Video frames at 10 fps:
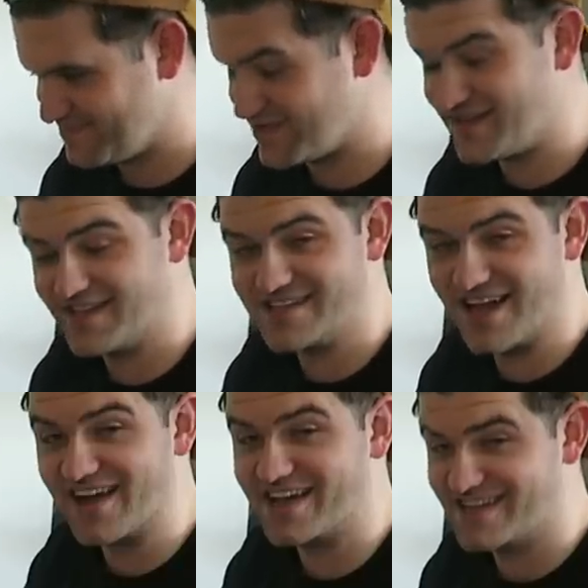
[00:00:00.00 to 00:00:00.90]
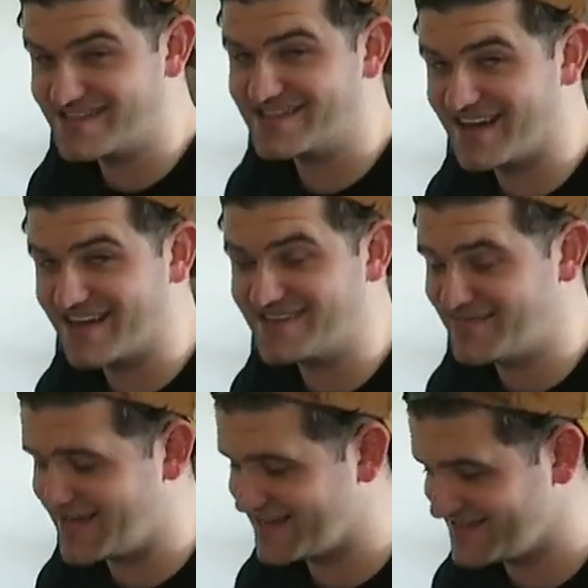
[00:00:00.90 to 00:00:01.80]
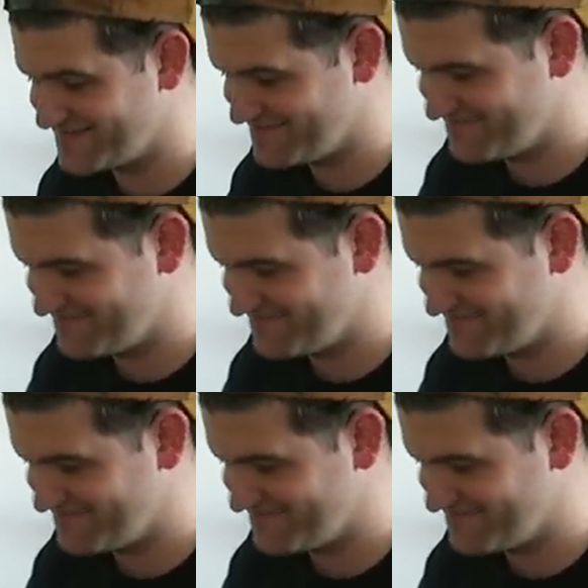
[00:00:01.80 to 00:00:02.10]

Putting the doggy into doggy bag.